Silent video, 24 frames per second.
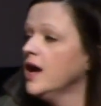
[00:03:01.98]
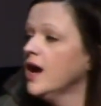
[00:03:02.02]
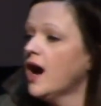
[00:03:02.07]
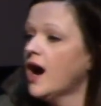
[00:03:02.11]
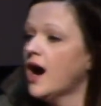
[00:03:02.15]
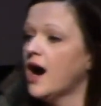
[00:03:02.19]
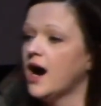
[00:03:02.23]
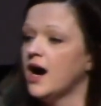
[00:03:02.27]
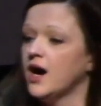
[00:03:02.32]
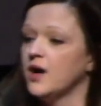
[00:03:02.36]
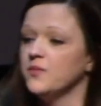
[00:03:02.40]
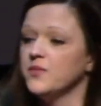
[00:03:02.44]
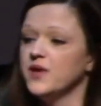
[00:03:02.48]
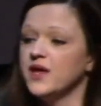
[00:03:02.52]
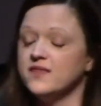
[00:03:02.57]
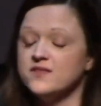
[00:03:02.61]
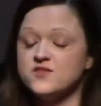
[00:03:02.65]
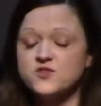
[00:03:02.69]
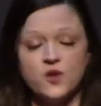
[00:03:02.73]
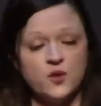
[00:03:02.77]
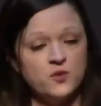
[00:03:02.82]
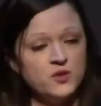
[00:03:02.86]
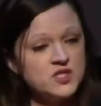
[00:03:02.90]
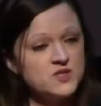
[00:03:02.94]
And
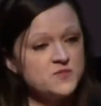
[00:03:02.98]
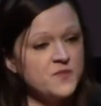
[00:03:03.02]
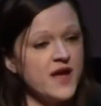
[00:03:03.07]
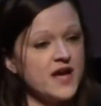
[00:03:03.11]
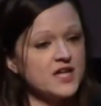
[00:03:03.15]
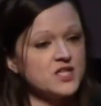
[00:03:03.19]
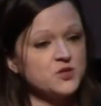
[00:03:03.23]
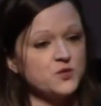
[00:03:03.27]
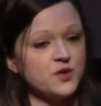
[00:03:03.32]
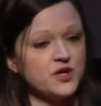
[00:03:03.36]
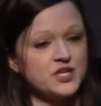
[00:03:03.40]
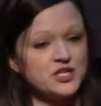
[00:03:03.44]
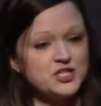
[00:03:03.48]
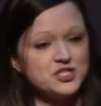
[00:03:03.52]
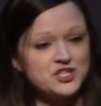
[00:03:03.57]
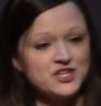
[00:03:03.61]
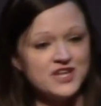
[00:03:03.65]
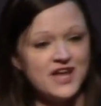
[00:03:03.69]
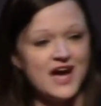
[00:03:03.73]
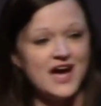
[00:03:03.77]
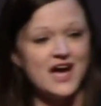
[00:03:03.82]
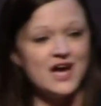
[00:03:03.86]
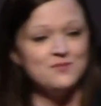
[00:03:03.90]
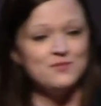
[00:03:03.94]
so I went back to work in
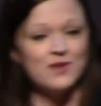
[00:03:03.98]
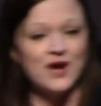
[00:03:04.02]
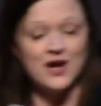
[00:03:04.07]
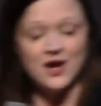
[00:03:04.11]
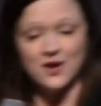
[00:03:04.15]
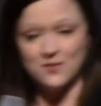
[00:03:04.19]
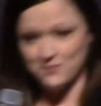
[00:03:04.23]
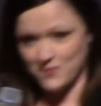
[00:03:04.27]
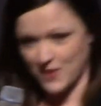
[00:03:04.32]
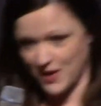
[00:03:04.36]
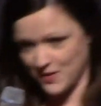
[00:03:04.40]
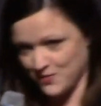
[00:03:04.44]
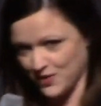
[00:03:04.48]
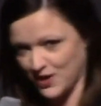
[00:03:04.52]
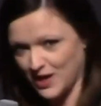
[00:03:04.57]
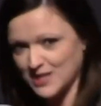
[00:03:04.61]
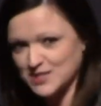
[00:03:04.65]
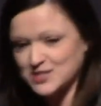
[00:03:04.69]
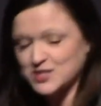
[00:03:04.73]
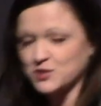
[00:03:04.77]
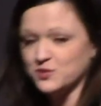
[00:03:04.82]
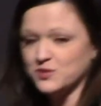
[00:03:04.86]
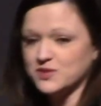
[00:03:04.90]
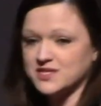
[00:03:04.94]
July. My
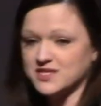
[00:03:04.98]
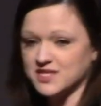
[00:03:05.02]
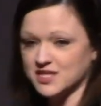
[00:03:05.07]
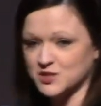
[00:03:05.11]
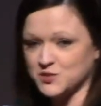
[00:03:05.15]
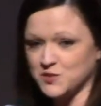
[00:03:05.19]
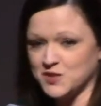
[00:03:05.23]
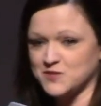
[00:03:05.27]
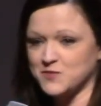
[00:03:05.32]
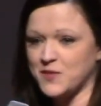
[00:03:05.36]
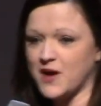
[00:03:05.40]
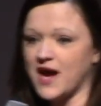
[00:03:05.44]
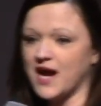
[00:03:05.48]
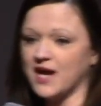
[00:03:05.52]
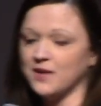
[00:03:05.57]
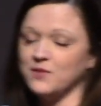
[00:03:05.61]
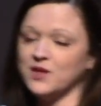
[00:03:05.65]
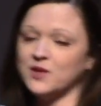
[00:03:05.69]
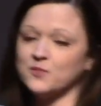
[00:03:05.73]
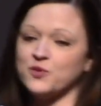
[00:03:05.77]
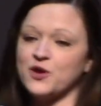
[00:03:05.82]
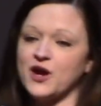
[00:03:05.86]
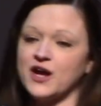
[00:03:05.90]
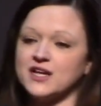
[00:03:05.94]
boss, who was 6 weeks behind
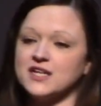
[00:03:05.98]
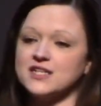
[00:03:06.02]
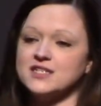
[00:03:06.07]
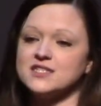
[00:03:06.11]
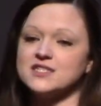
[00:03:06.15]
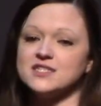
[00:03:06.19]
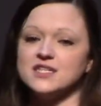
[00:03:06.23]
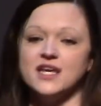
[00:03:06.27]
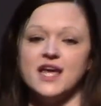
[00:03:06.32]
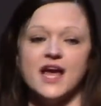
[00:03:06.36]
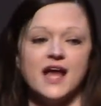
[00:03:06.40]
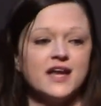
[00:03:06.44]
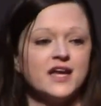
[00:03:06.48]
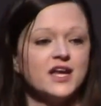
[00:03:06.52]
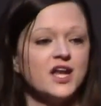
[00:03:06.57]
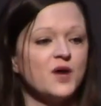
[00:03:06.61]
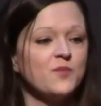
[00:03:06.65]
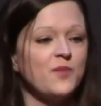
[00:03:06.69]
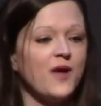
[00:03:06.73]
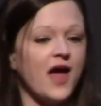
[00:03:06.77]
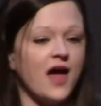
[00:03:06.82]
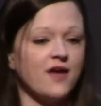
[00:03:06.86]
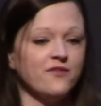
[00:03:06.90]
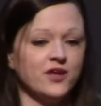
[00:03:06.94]
me in pregnancy, ended
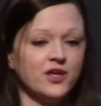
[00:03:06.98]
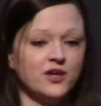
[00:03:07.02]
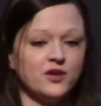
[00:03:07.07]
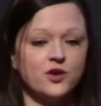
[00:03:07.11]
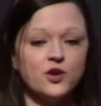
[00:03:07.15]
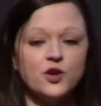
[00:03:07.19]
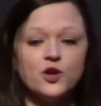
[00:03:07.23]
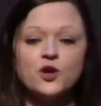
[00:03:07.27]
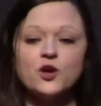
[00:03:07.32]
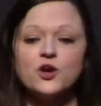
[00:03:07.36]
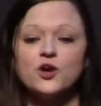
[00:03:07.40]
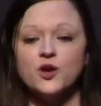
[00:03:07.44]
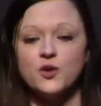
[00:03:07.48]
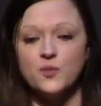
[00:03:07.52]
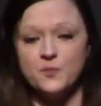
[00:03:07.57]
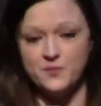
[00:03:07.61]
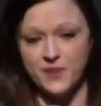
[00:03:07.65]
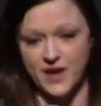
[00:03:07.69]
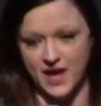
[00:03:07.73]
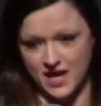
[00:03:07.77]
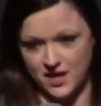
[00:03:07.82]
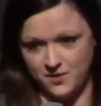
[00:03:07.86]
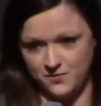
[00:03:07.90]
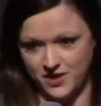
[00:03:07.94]
up having her
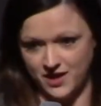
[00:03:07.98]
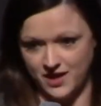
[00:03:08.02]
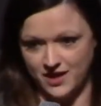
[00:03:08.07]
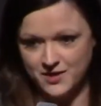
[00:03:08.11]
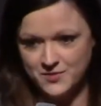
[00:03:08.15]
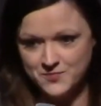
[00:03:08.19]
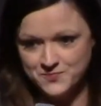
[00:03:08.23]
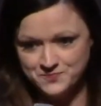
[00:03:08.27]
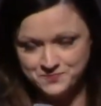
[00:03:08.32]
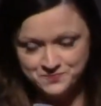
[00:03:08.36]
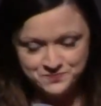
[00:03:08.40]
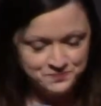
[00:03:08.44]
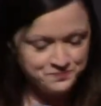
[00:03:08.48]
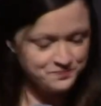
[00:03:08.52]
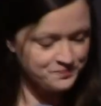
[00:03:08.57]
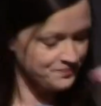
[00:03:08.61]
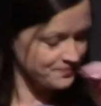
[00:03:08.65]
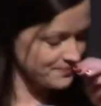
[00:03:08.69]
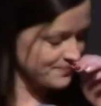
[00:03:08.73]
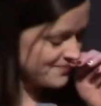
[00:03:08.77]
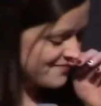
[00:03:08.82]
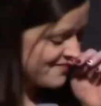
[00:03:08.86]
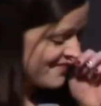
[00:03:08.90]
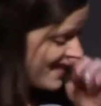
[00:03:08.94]
baby.
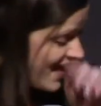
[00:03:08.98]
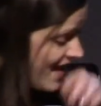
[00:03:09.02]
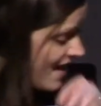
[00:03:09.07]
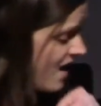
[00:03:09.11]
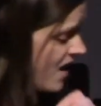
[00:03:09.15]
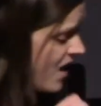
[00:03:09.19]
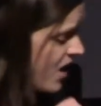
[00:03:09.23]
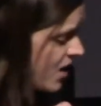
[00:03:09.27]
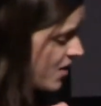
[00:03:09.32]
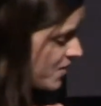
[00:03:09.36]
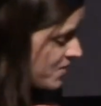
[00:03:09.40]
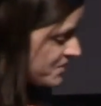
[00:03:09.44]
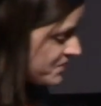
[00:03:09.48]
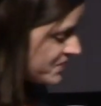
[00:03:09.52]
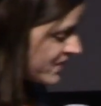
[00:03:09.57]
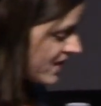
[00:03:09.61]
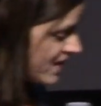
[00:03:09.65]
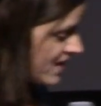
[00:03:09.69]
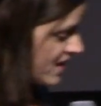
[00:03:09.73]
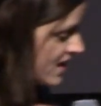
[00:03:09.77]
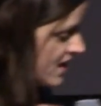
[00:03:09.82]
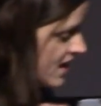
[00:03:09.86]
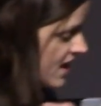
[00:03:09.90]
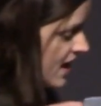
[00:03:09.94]
And
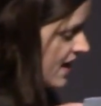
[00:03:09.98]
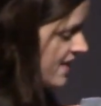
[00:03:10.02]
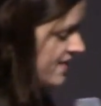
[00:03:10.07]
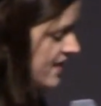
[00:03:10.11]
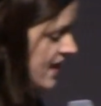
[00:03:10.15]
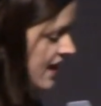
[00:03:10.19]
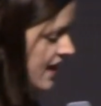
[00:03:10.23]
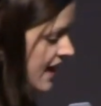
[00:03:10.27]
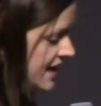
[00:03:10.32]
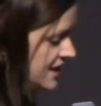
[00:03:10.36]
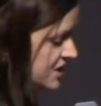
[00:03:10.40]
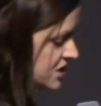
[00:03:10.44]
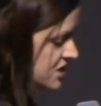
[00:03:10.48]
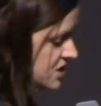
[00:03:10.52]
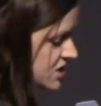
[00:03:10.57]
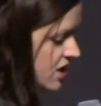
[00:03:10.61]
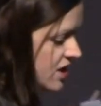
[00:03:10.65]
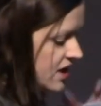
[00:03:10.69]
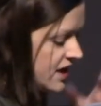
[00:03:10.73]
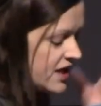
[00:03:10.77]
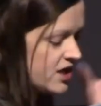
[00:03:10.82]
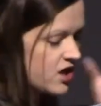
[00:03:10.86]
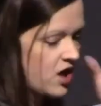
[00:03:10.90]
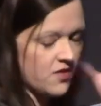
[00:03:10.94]
then I just
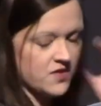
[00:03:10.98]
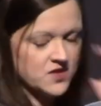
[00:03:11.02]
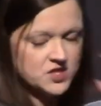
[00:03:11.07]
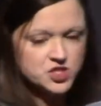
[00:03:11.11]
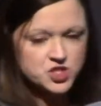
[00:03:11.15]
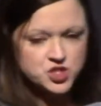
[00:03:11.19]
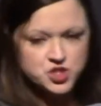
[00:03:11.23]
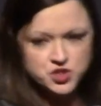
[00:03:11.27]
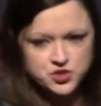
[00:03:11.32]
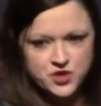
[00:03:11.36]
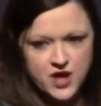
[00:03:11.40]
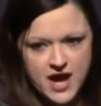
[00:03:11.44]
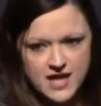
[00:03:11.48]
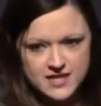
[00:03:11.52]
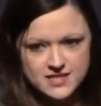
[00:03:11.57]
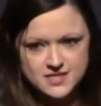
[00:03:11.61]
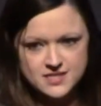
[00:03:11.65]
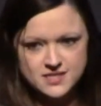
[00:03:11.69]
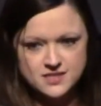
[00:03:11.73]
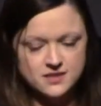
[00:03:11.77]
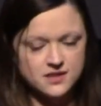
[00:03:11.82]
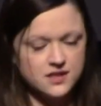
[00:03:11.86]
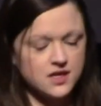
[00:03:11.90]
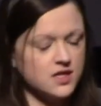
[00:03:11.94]
started getting all the
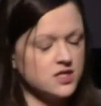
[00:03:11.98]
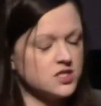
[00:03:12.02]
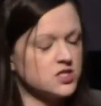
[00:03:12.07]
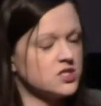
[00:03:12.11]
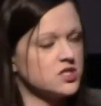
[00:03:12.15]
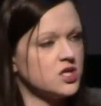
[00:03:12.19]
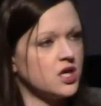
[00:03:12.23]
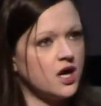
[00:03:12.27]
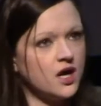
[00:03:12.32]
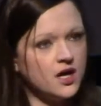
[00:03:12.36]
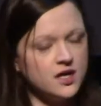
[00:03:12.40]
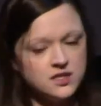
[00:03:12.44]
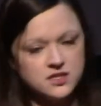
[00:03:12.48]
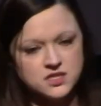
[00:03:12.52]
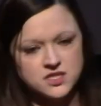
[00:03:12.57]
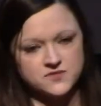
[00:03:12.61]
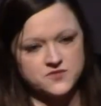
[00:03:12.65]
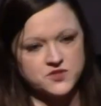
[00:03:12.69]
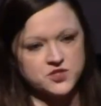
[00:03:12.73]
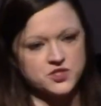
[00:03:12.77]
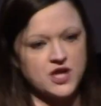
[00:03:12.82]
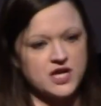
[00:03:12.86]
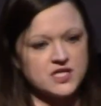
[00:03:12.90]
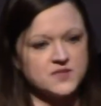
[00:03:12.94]
stress, tons of
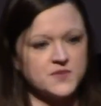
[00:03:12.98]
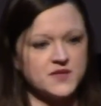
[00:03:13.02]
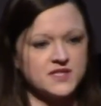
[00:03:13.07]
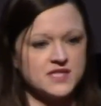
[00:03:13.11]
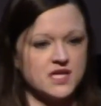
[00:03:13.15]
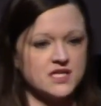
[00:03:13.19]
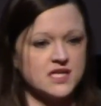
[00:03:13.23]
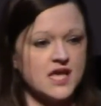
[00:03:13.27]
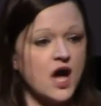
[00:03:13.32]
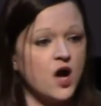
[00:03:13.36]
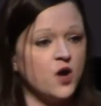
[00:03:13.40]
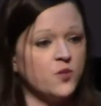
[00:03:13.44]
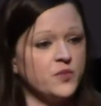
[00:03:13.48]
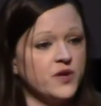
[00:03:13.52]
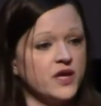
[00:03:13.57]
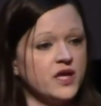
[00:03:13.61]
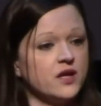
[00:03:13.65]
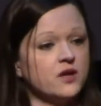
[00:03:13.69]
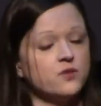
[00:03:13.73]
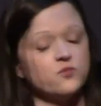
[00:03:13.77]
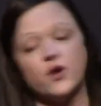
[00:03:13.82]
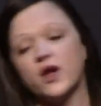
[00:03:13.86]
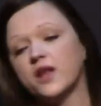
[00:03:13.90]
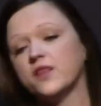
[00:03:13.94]
stress, because I was
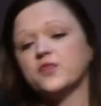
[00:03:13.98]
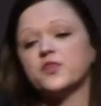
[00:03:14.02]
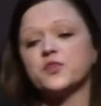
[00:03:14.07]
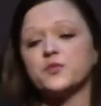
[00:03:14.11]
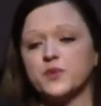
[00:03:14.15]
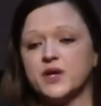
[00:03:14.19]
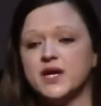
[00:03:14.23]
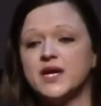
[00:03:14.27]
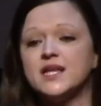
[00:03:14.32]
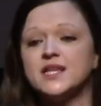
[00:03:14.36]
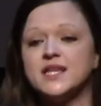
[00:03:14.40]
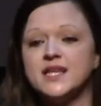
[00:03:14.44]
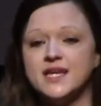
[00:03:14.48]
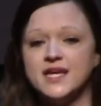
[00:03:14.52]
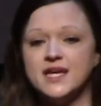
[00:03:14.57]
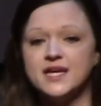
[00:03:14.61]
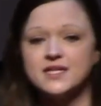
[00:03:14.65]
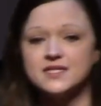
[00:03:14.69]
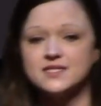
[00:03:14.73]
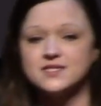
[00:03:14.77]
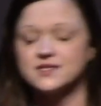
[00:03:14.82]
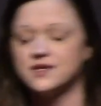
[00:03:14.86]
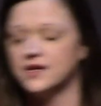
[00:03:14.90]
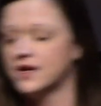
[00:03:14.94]
helping run 3
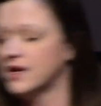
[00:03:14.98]
clinics.